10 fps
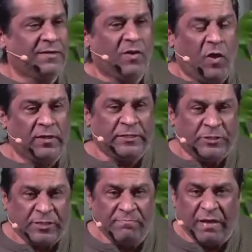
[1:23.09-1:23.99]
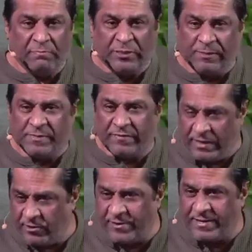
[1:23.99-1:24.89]
all the gym memberships have
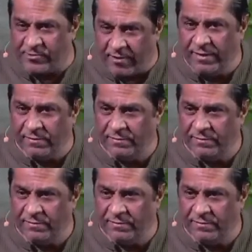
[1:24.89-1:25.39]
increased, right?